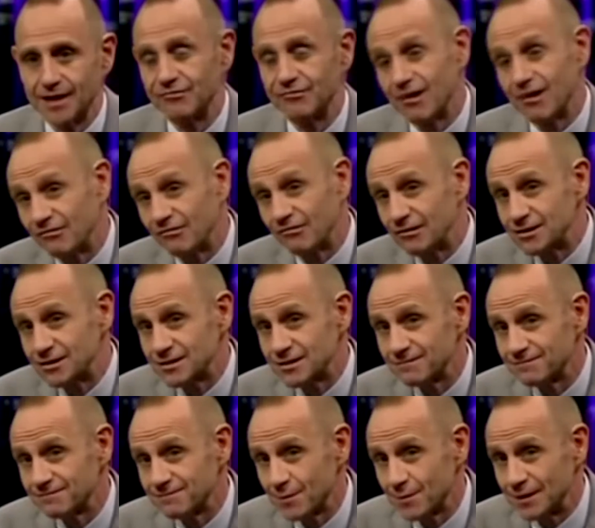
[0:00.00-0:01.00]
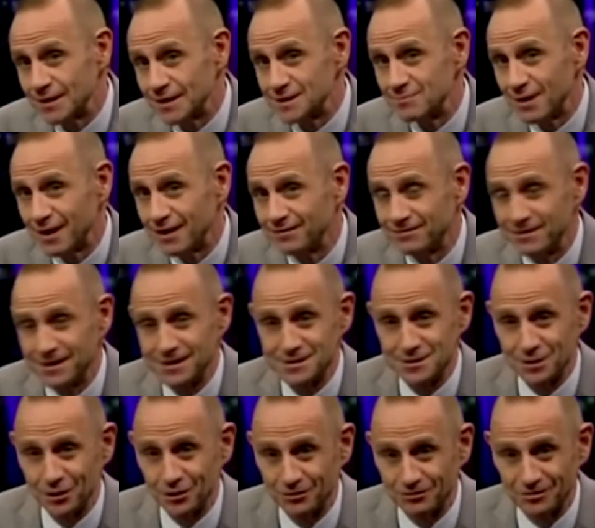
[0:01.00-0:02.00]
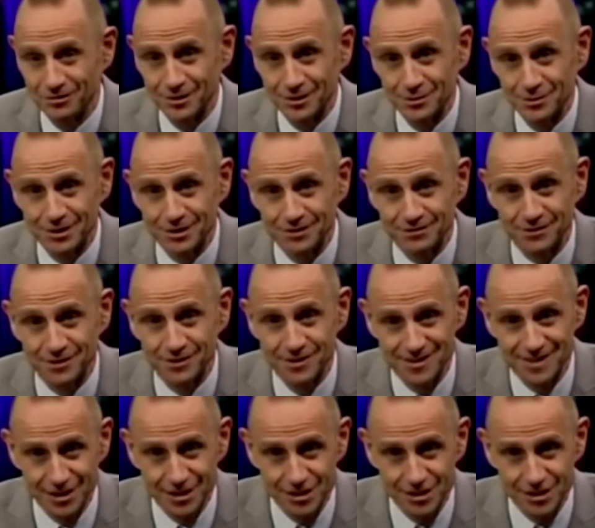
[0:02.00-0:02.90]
an irreverent feminist manifesto for the 21st